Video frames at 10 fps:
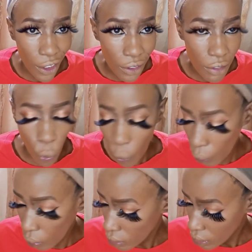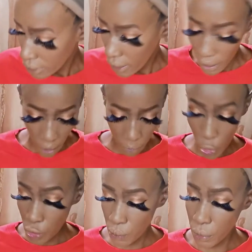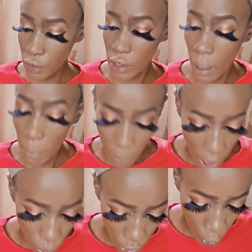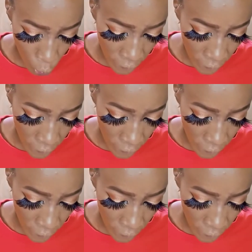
store I'm going to put some powder on